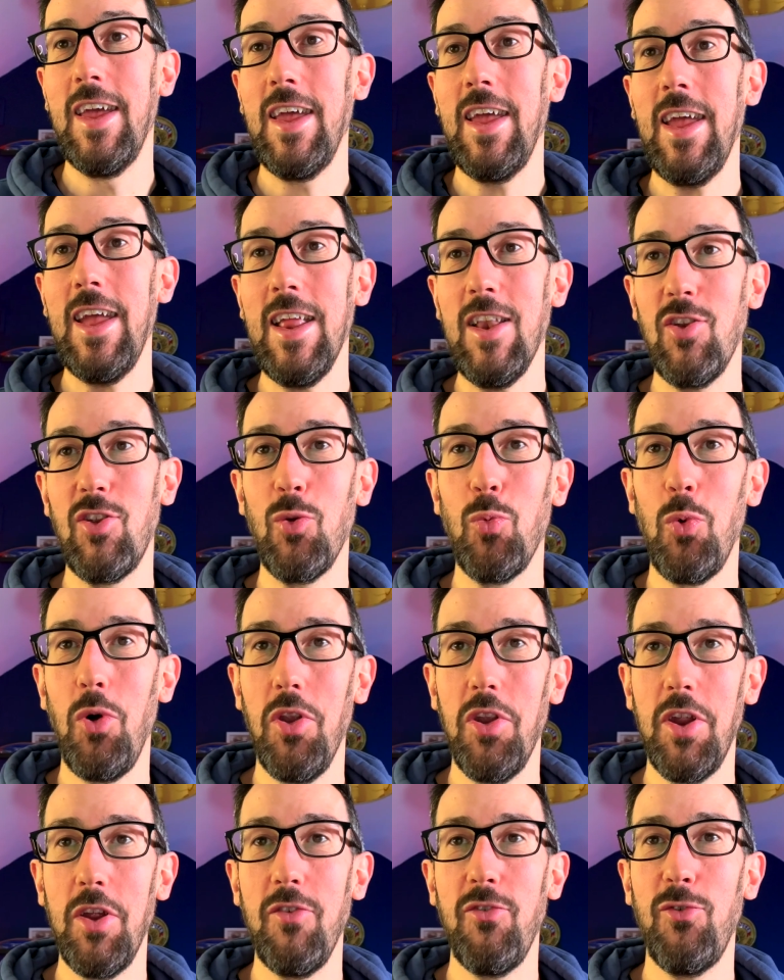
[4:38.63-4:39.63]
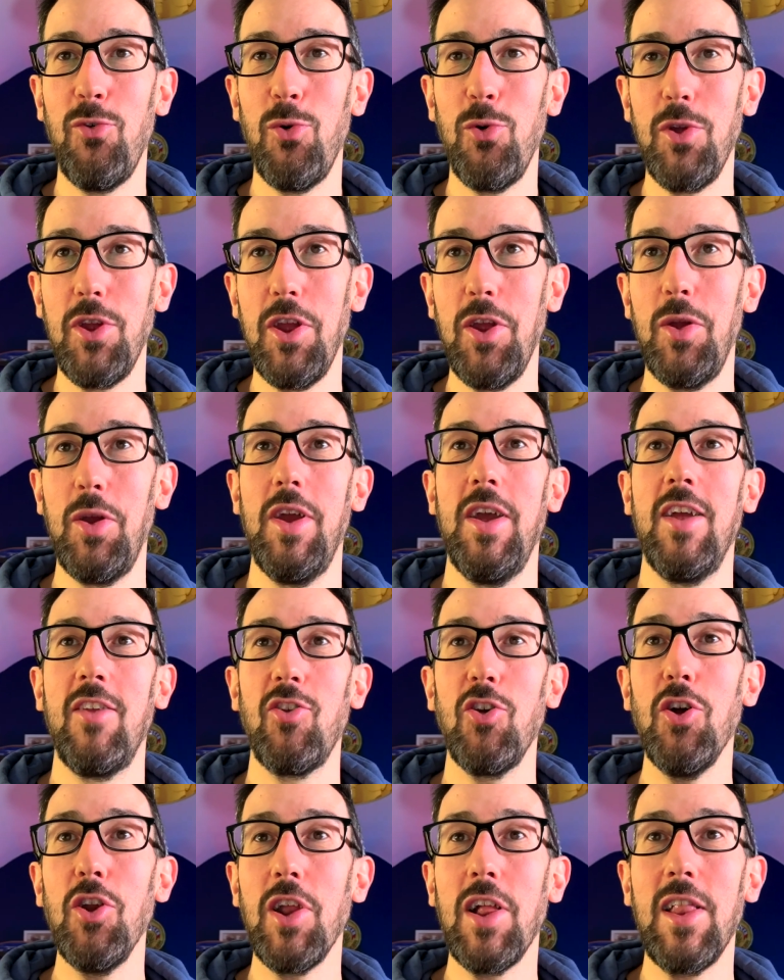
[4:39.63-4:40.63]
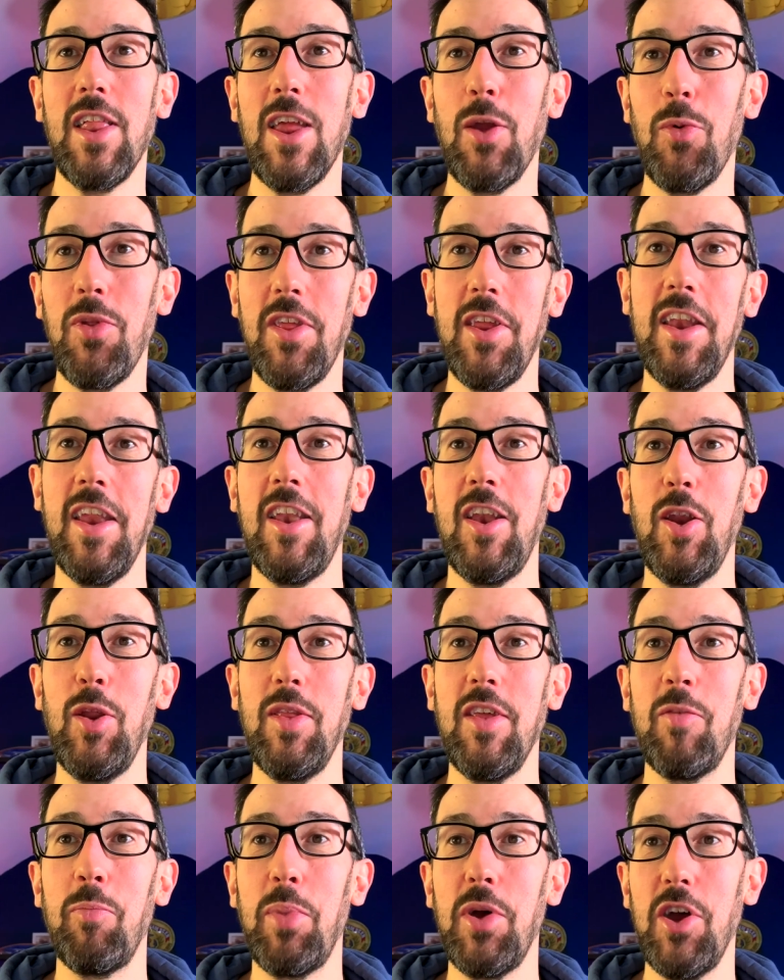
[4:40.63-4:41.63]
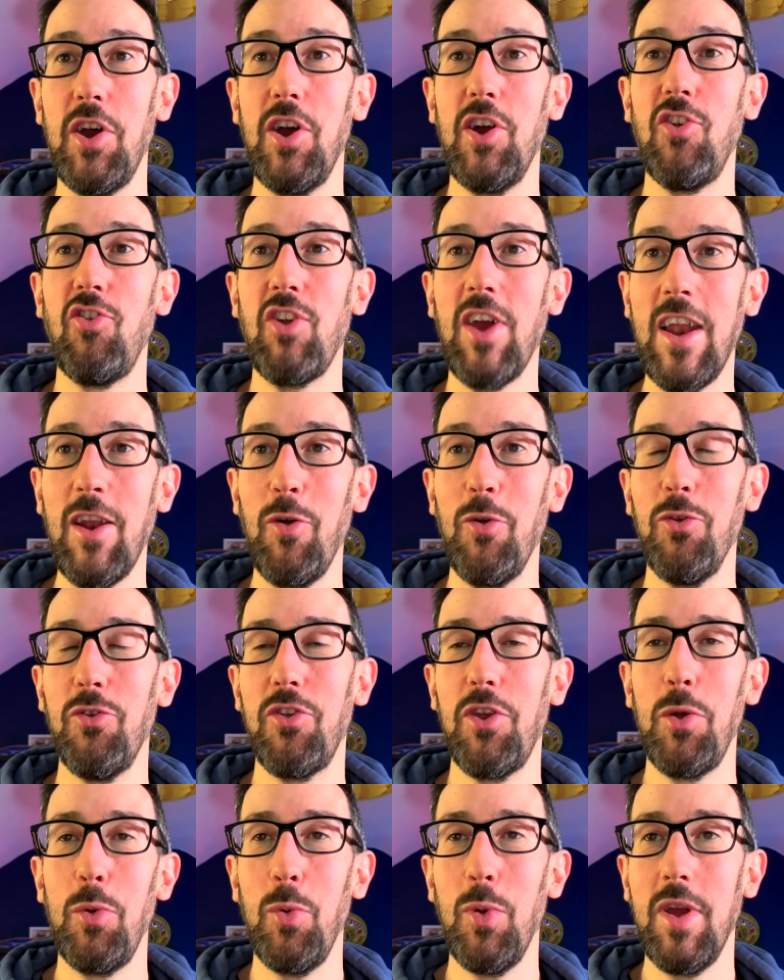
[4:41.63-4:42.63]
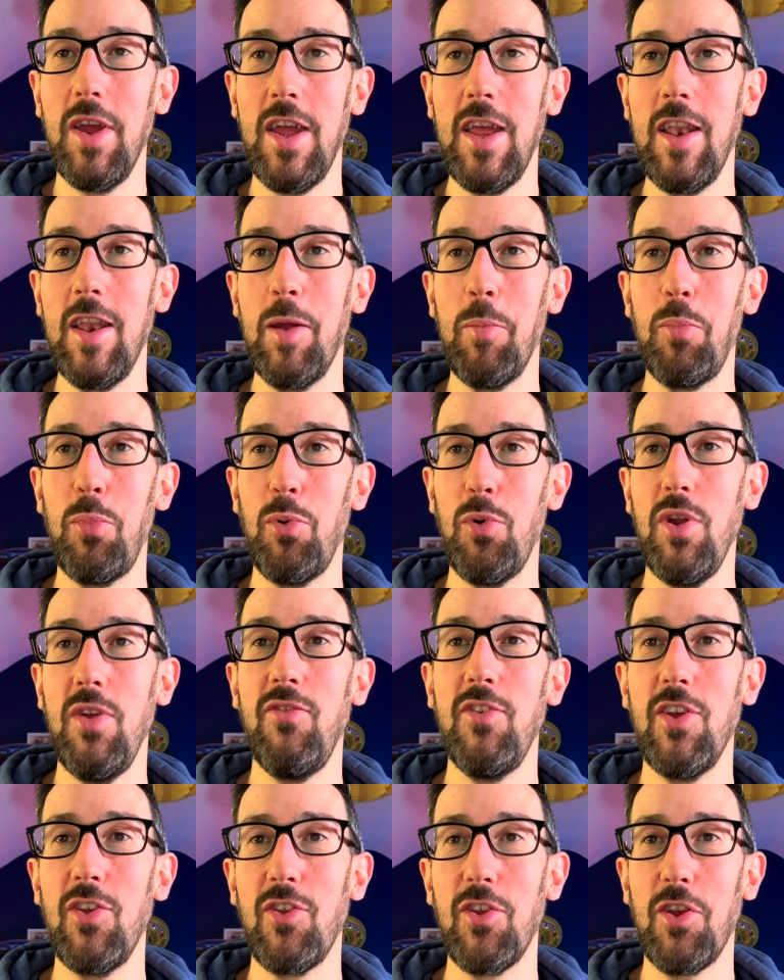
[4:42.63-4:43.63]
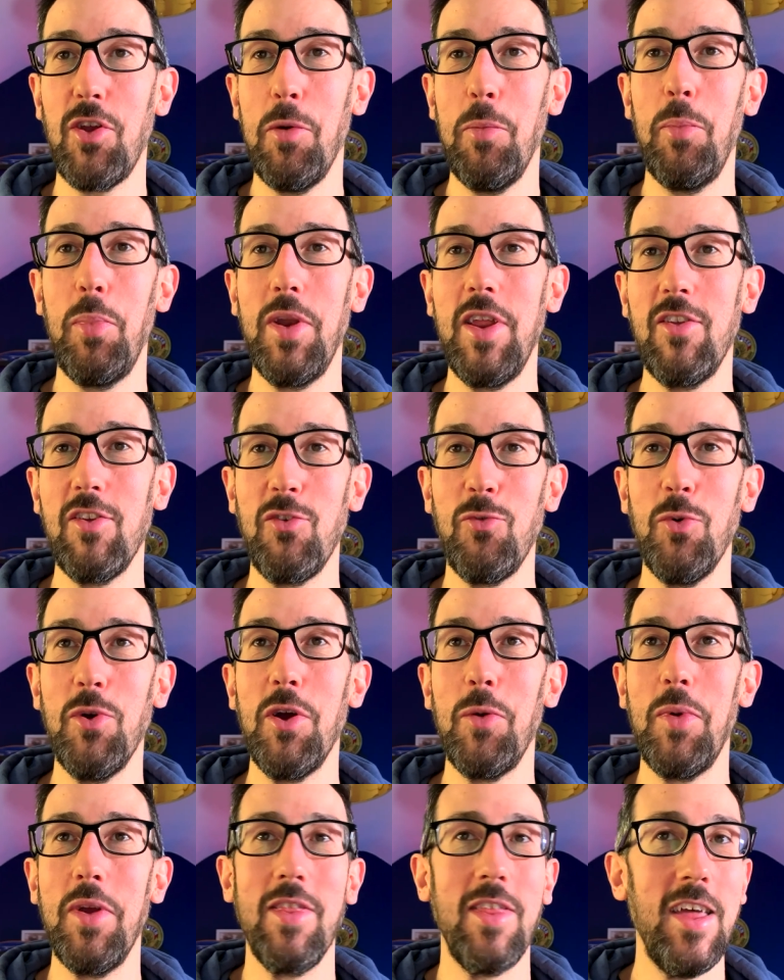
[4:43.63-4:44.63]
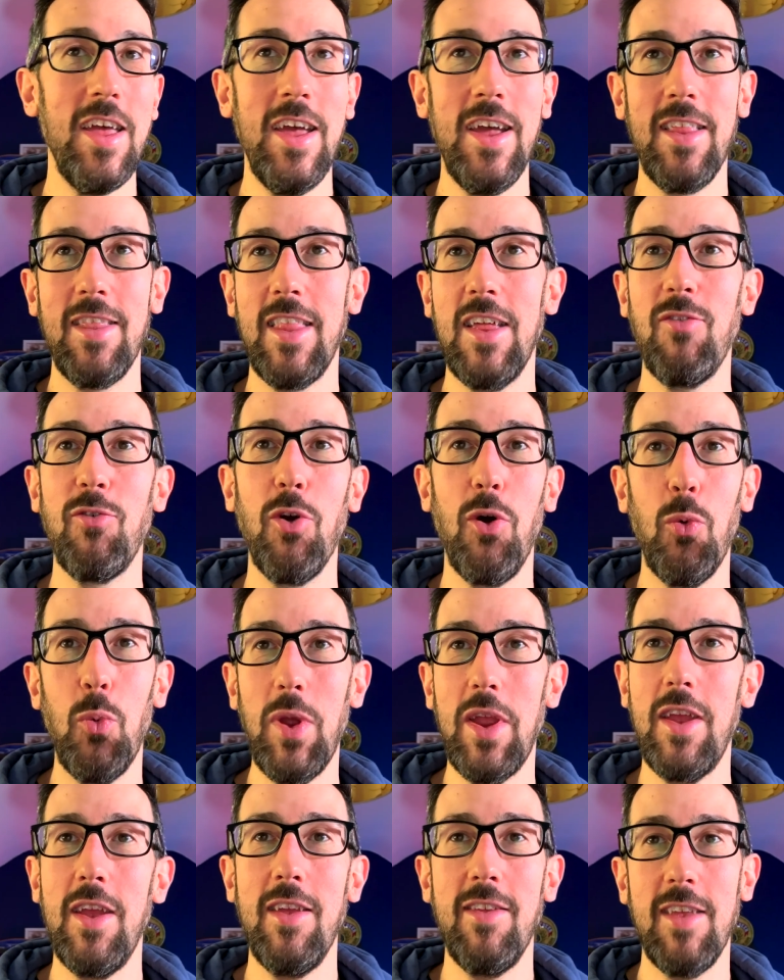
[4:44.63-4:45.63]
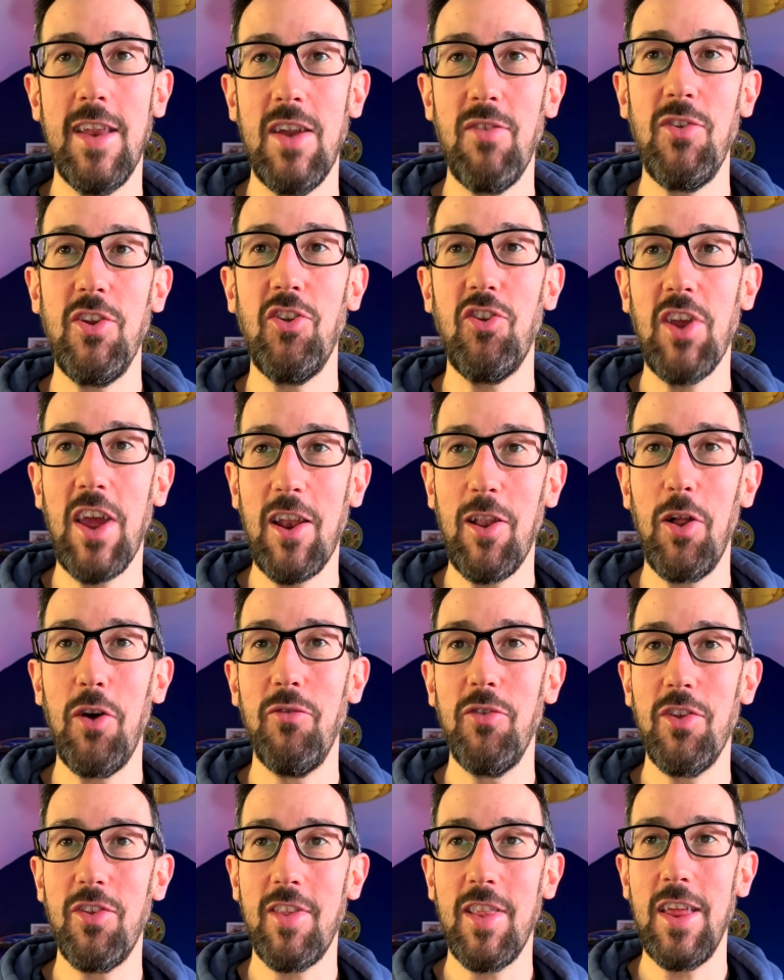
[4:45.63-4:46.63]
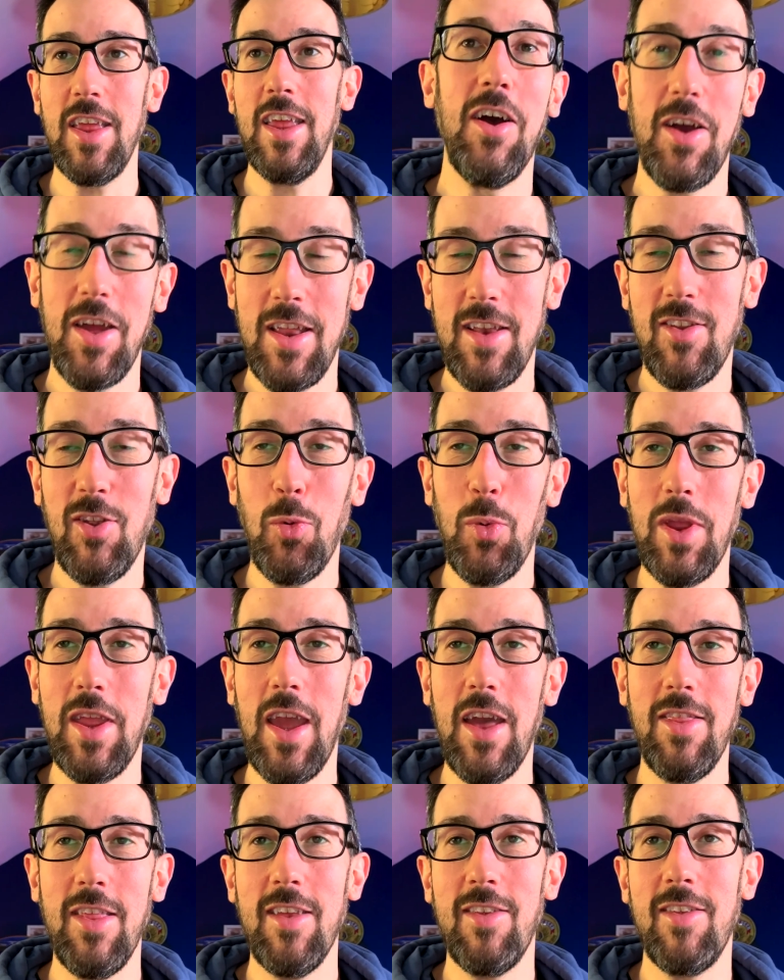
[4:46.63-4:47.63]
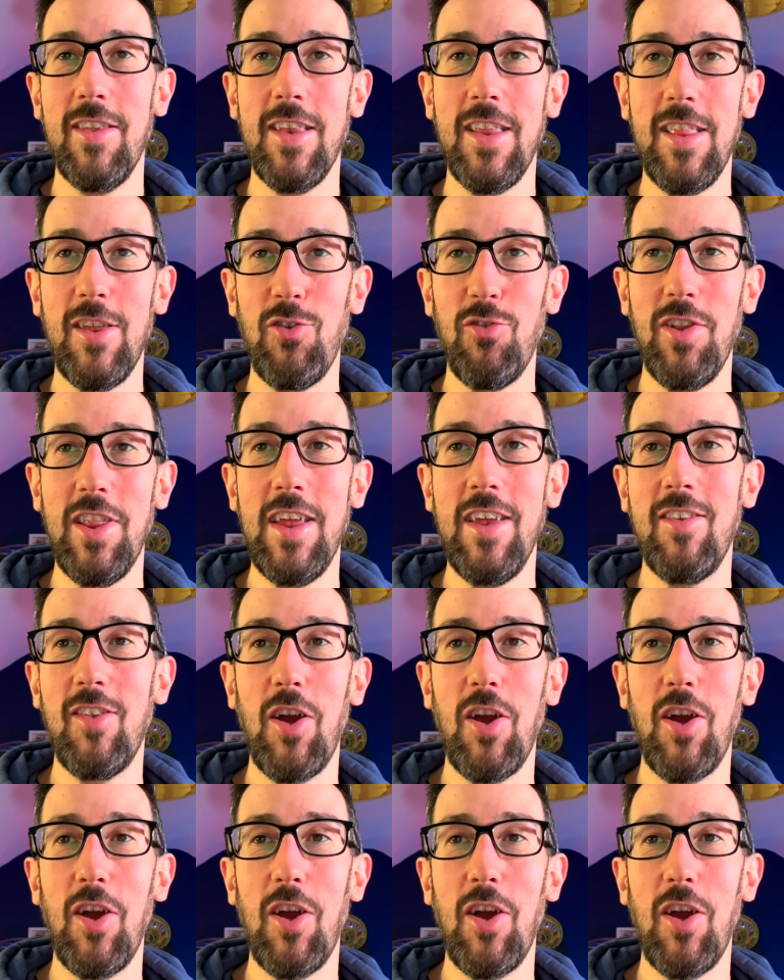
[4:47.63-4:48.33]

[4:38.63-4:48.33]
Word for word: into OneNote for you. It's unclear whether you need to do this per channel. So in the previous companies I've worked with, they've got wikis in every channel, obviously, until we get this, until it's released.